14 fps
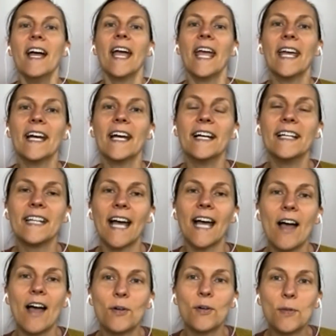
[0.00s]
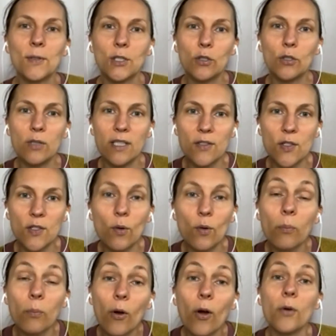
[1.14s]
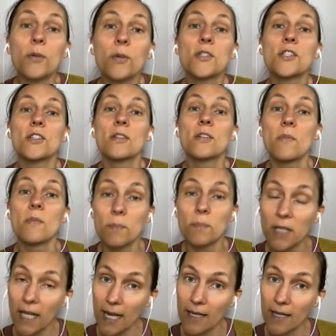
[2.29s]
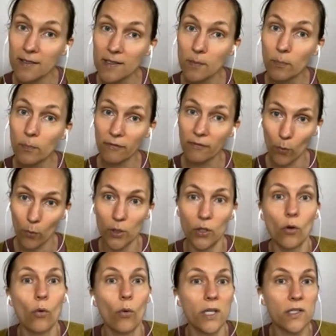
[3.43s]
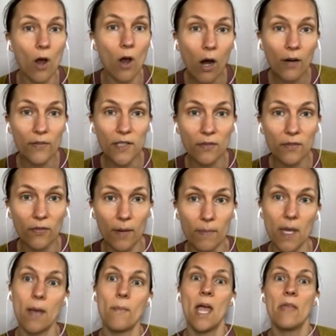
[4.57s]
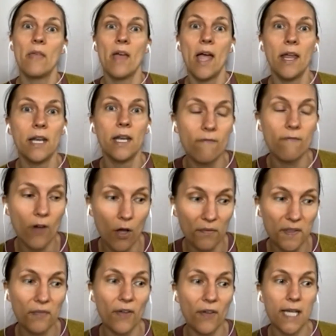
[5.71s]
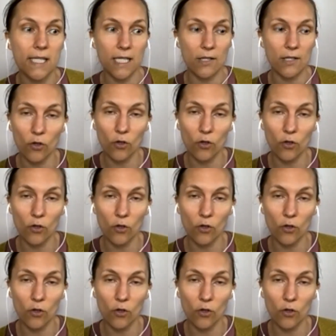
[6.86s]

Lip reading: and how you need to approach the plants before you're going to harvest from them, and that it involves finding the